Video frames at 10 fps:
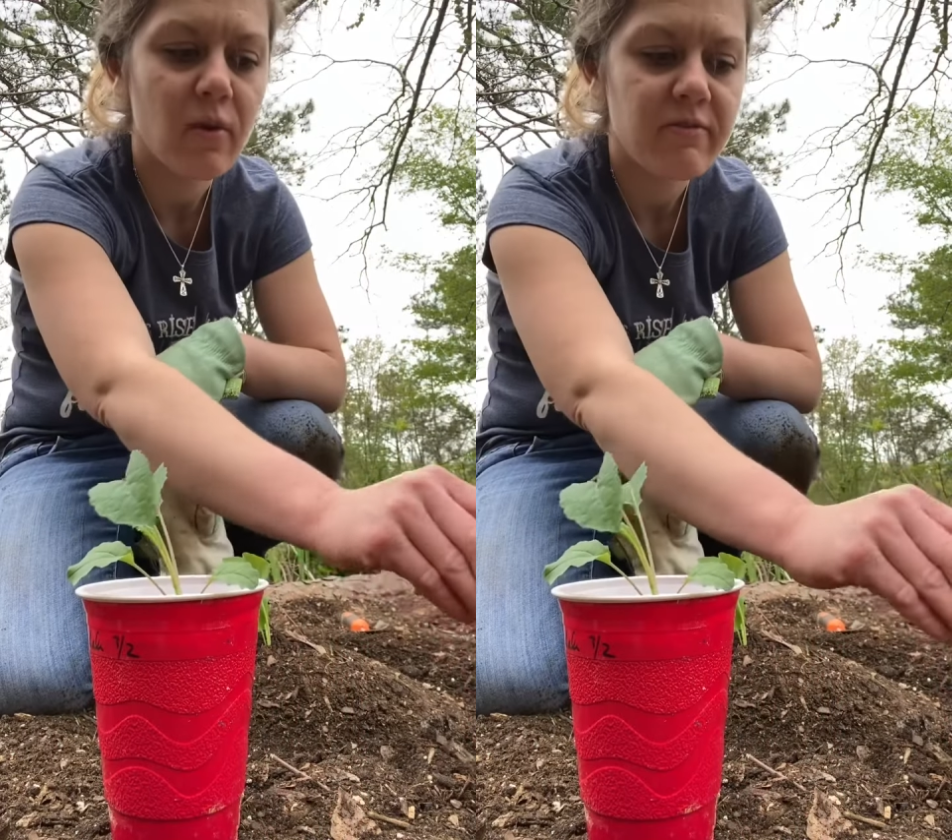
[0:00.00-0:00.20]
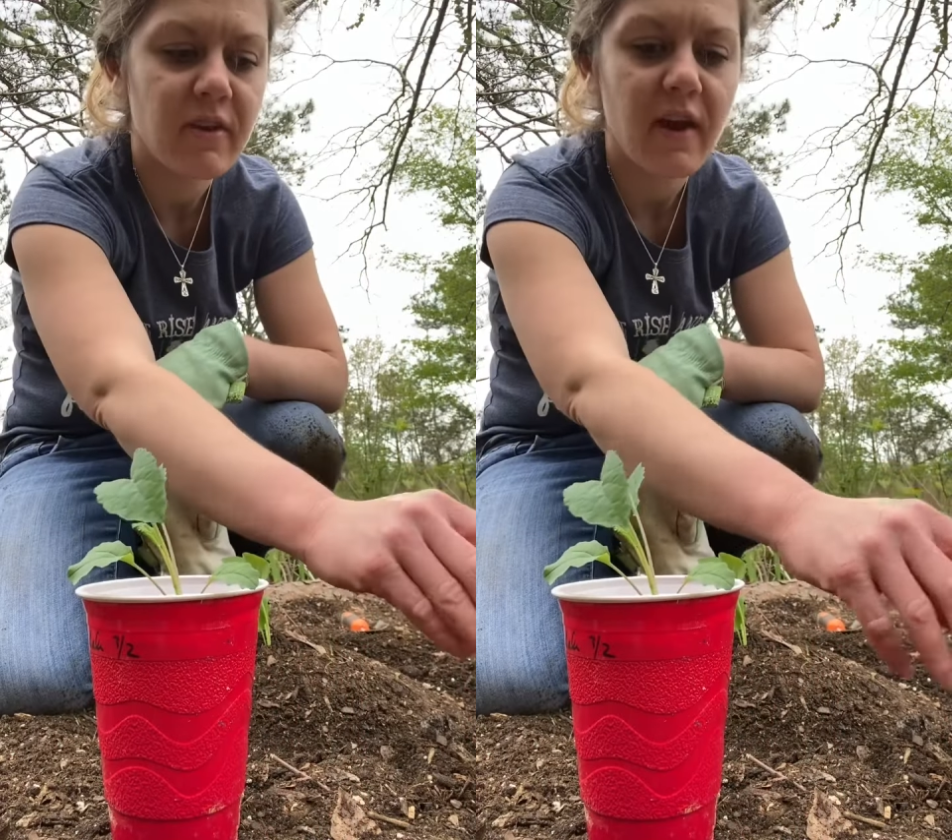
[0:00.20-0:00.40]

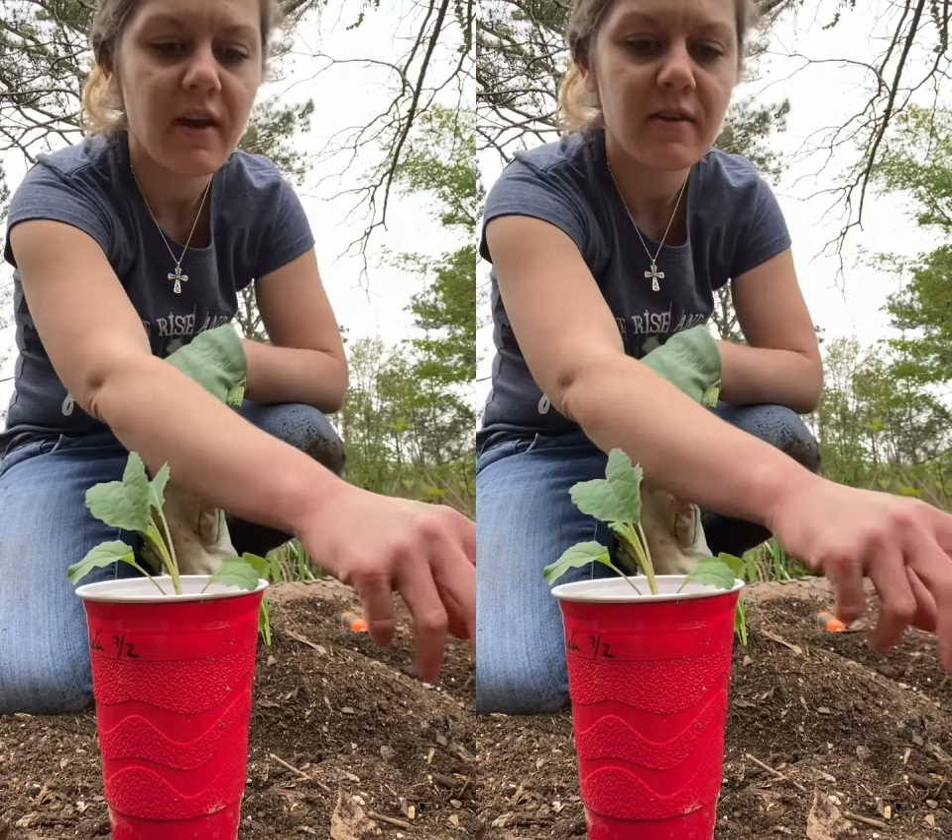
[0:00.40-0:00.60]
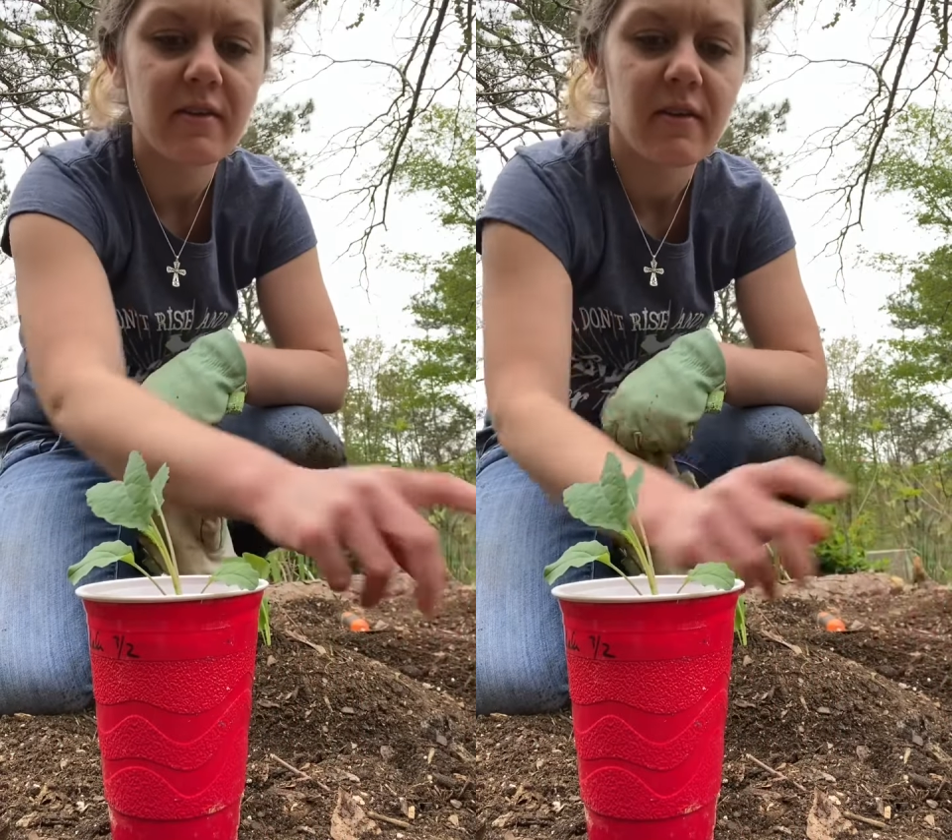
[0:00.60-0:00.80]
we've
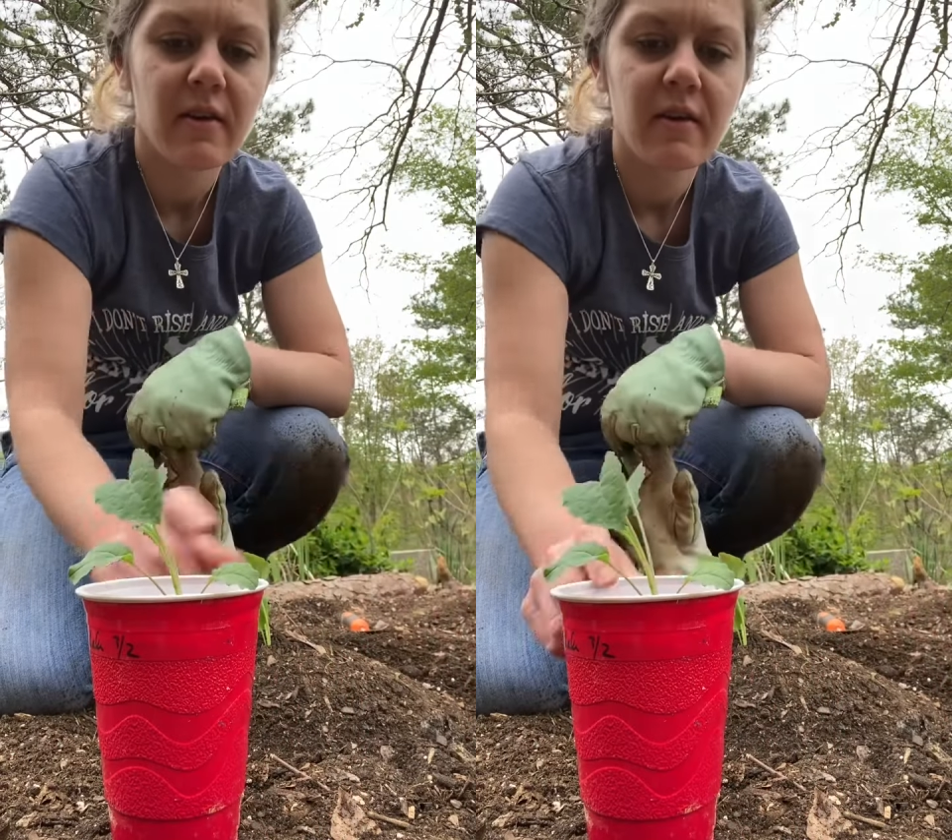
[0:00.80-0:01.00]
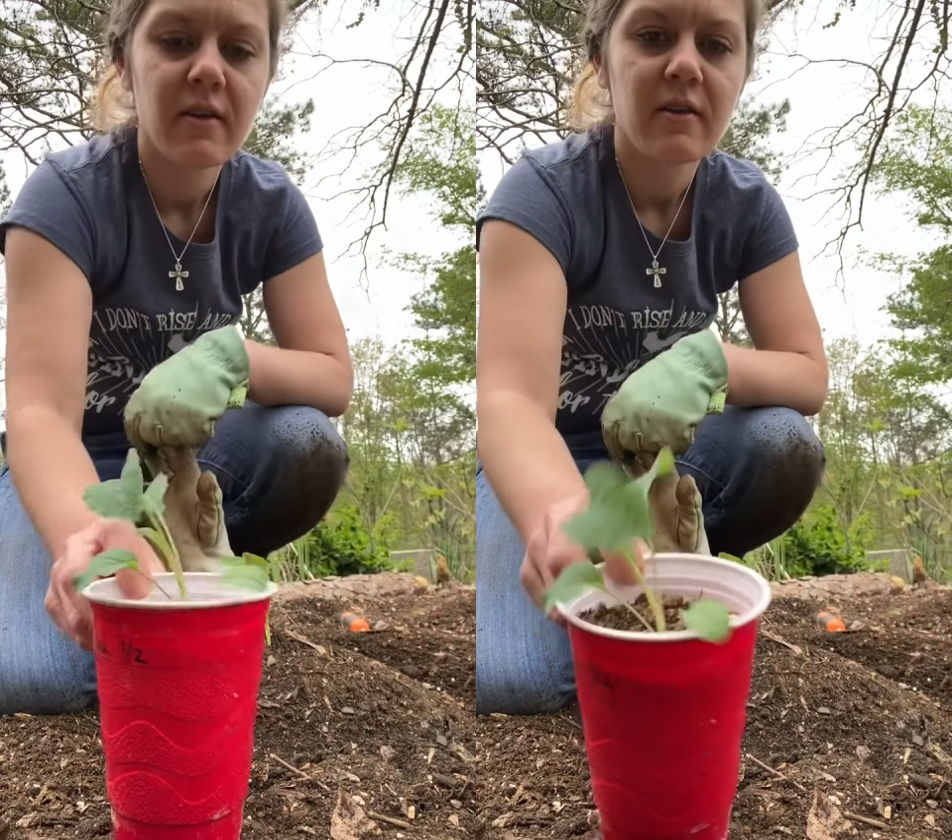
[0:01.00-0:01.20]
got
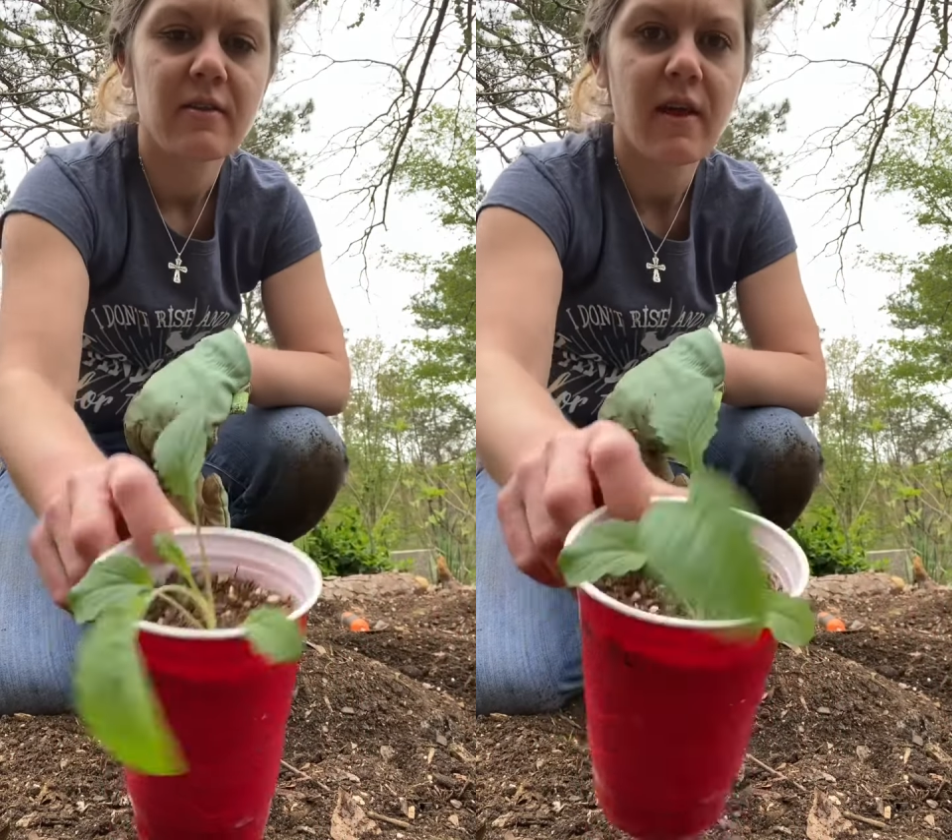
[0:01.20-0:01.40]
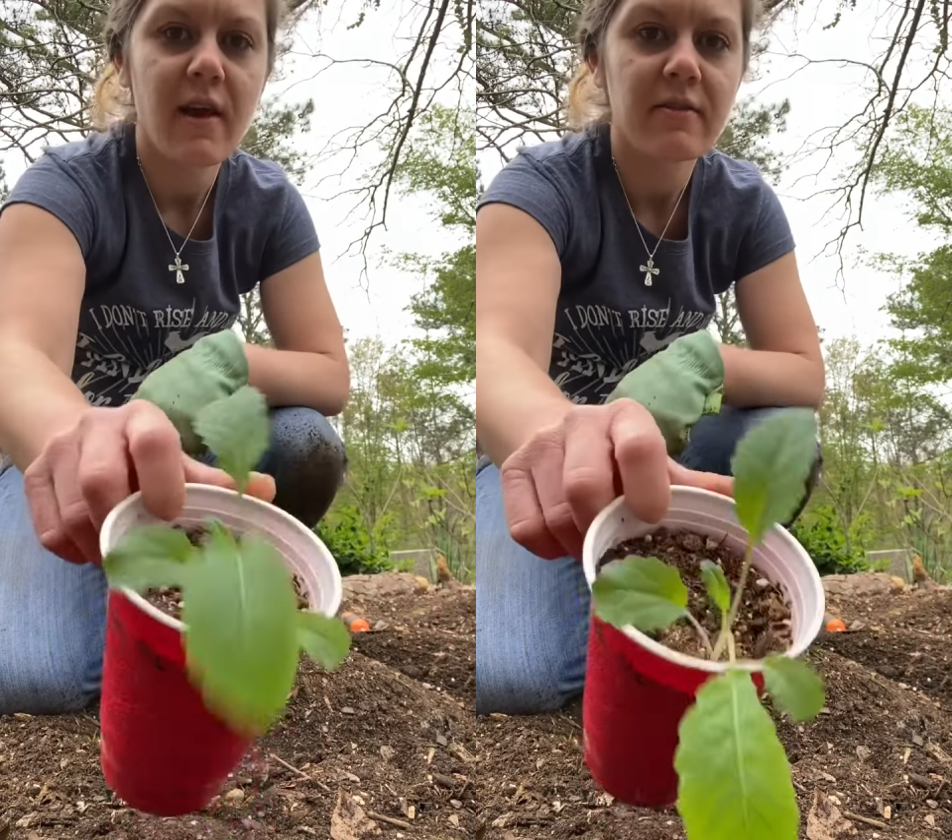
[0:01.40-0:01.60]

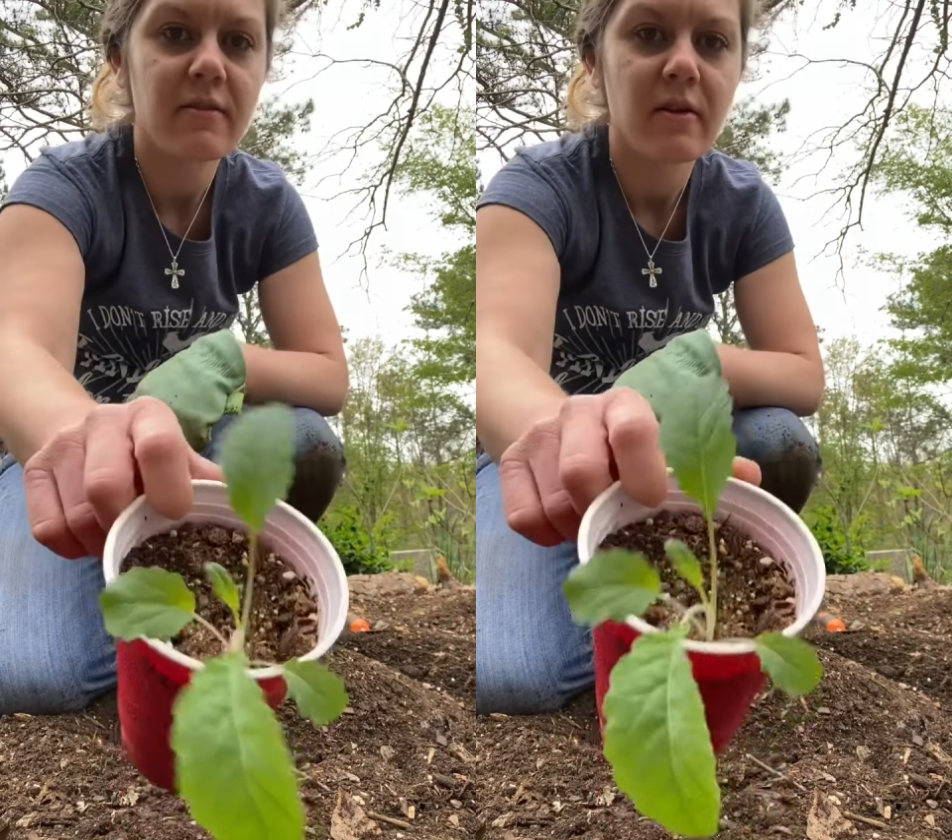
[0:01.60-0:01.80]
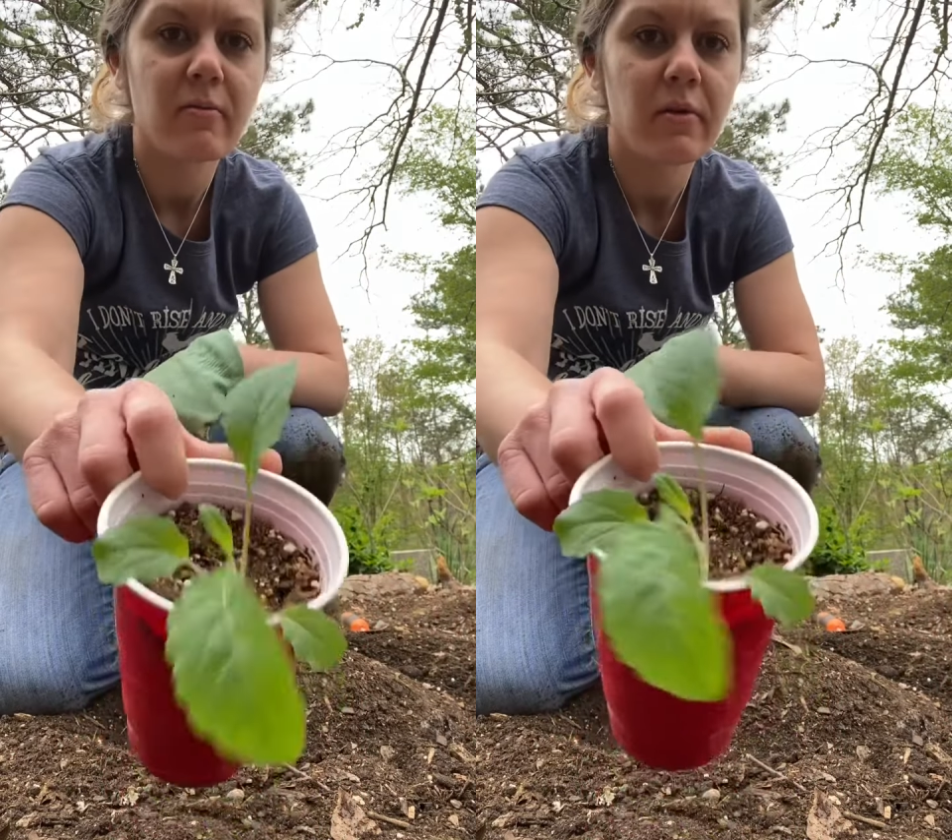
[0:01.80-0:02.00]

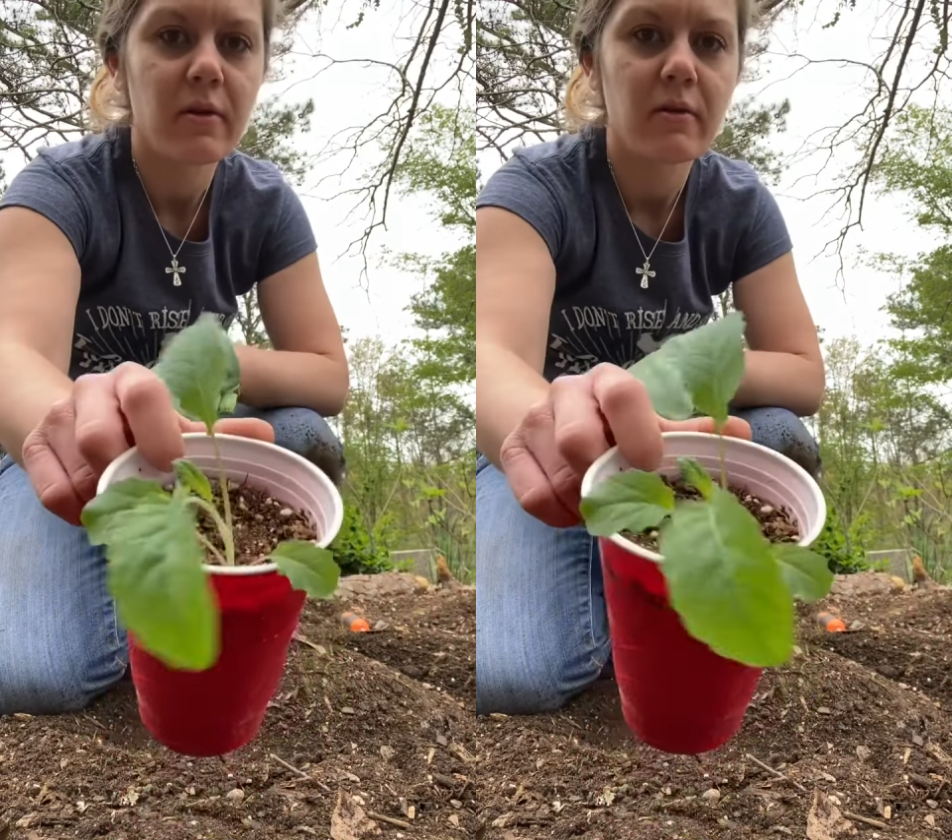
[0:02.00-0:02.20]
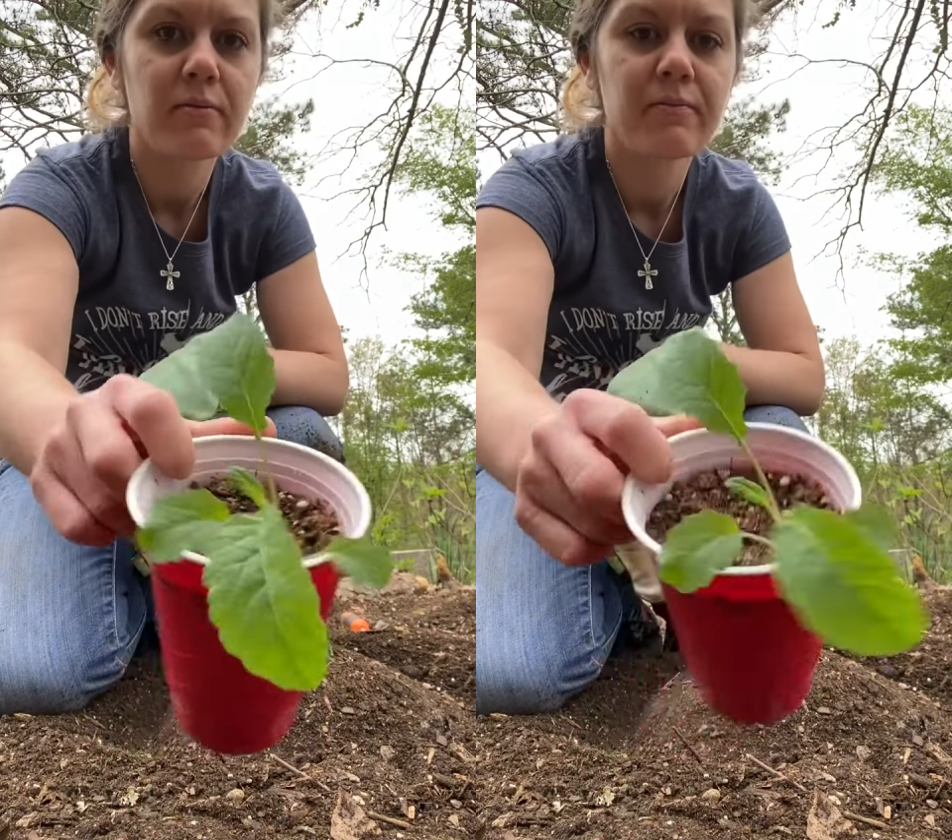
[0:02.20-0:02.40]
Dazzling
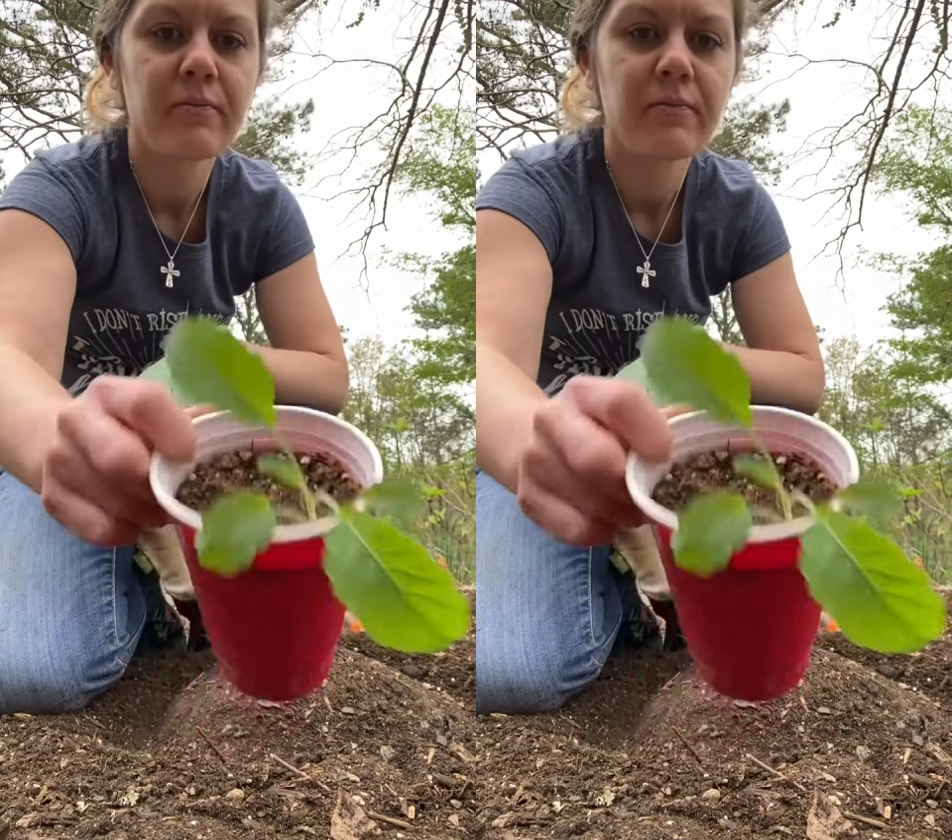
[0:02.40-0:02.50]
Blue.